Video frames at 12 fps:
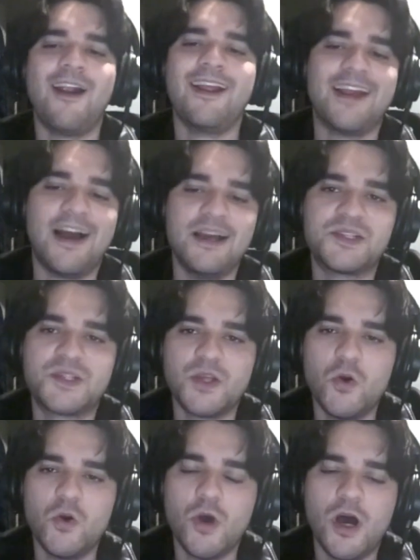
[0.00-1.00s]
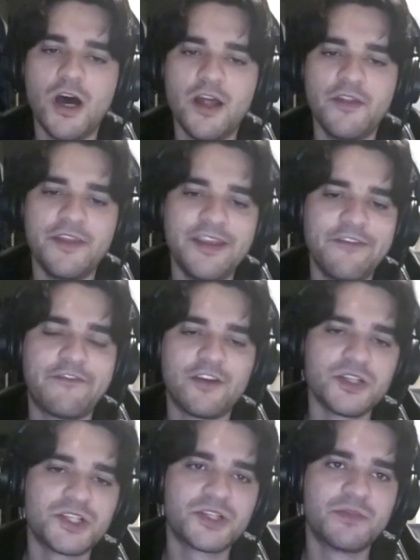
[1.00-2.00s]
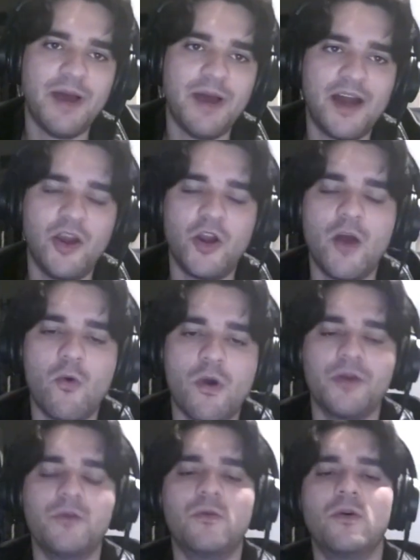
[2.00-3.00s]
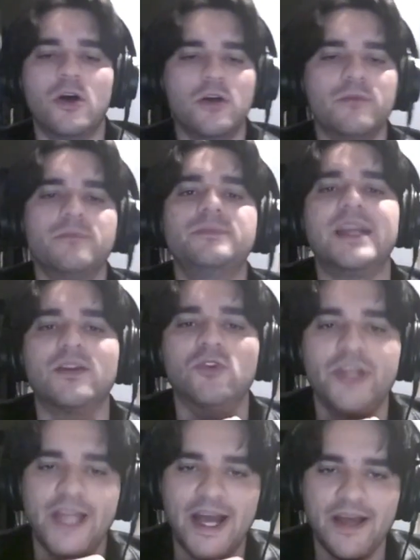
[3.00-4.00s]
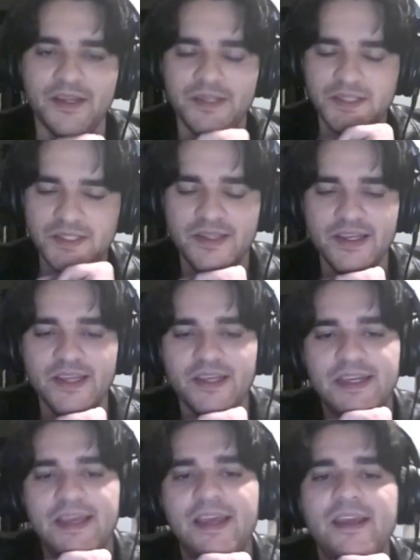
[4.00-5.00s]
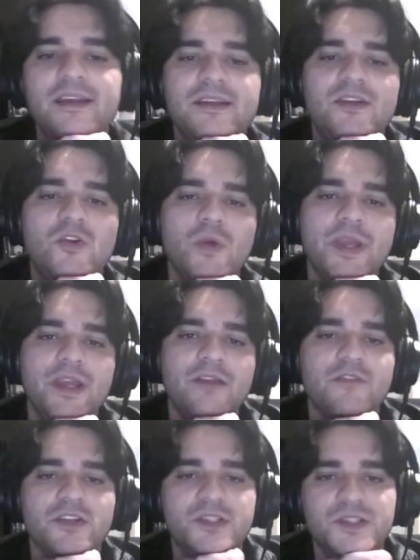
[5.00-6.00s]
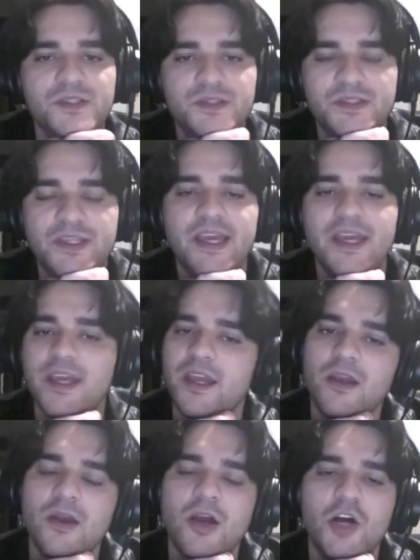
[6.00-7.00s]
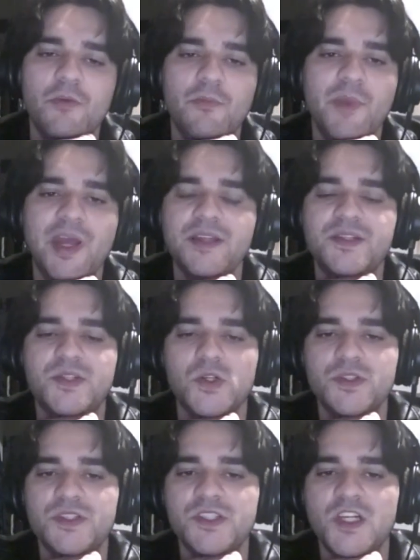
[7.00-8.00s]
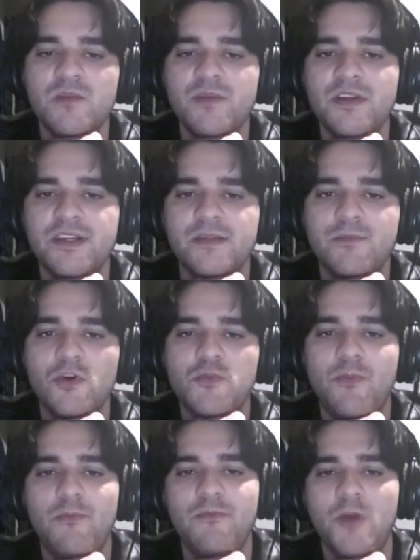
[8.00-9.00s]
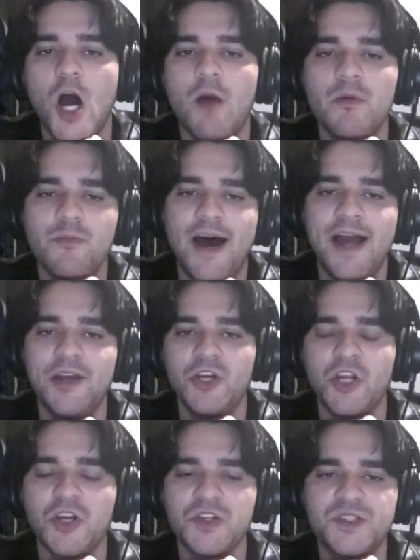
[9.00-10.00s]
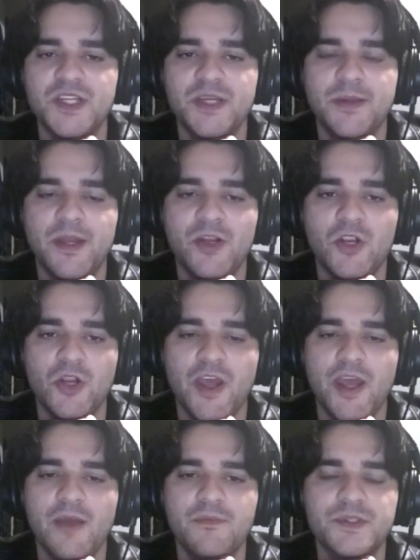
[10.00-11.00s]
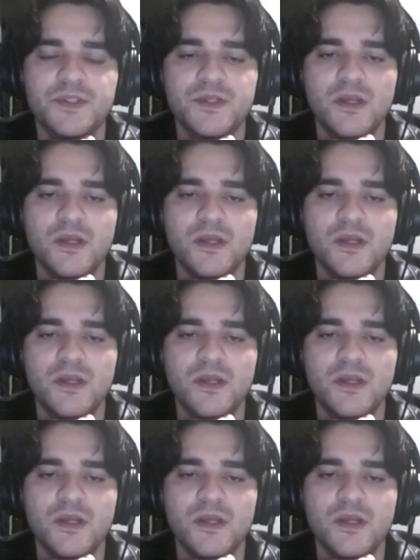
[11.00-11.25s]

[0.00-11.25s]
guys, so the first pattern I want to take a look at is the king and queen versus king mate. So this is going to be like the most common pattern you're going to see at the end of your games.